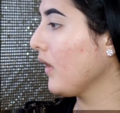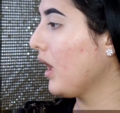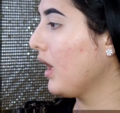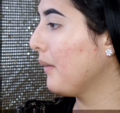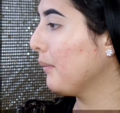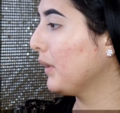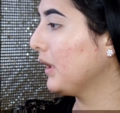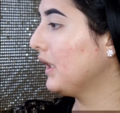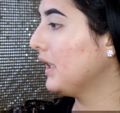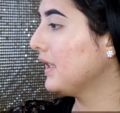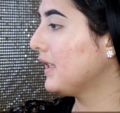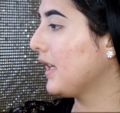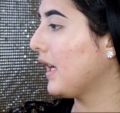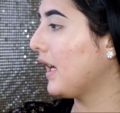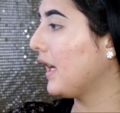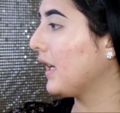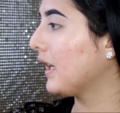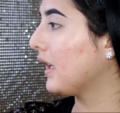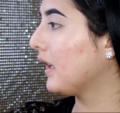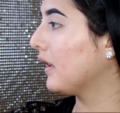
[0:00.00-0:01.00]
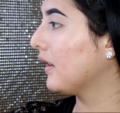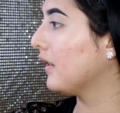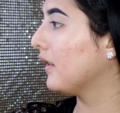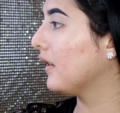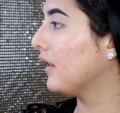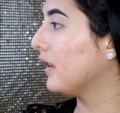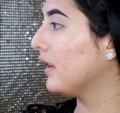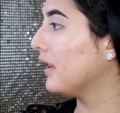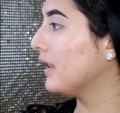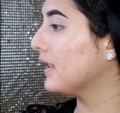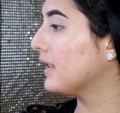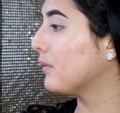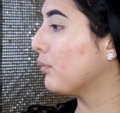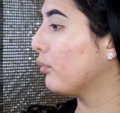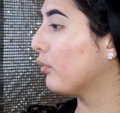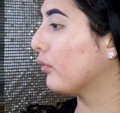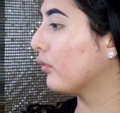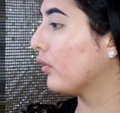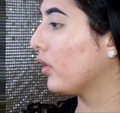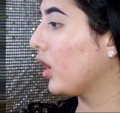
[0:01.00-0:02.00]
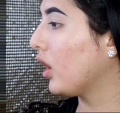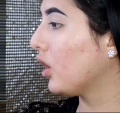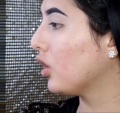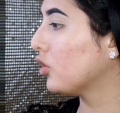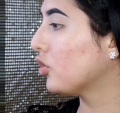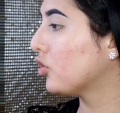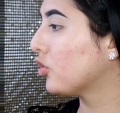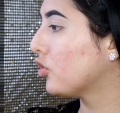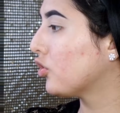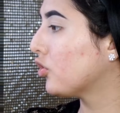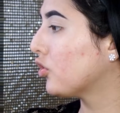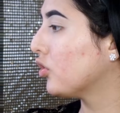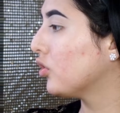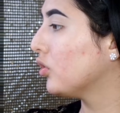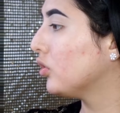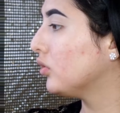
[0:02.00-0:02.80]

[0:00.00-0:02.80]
I'm gonna take this brush.